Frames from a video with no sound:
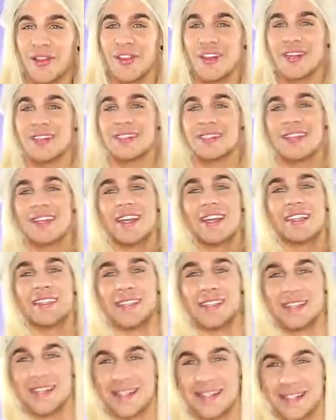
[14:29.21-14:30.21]
This
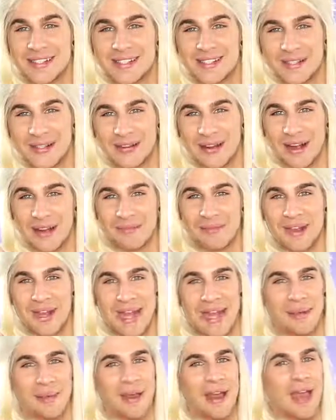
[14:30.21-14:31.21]
is his Instagram
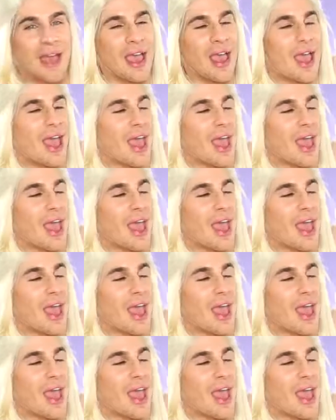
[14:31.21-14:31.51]
name.